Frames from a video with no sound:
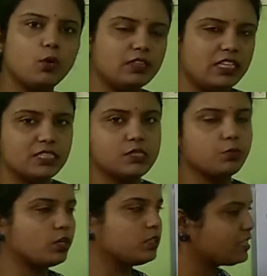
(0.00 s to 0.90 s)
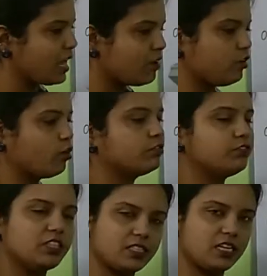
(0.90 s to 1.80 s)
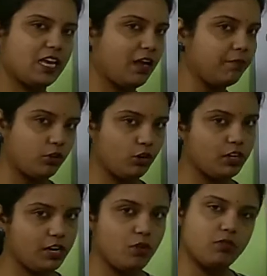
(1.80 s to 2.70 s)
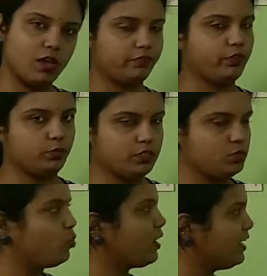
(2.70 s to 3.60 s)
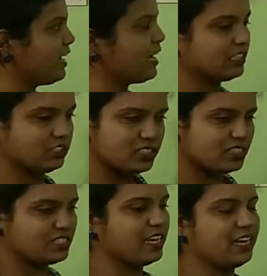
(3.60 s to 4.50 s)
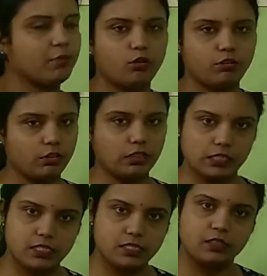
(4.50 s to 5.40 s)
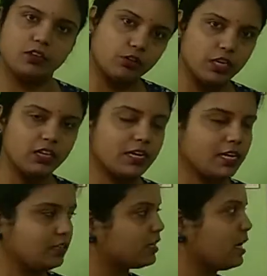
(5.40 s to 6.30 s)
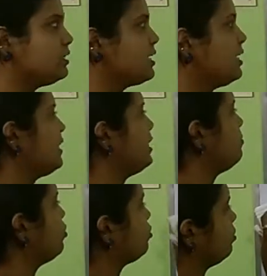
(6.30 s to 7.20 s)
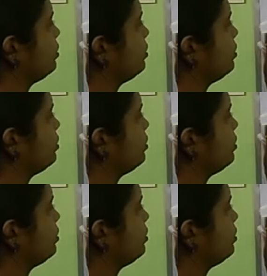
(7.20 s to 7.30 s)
These words I will obviously come, not now, afterwards. One day I will just tell about all this. Okay, another class I will tell about all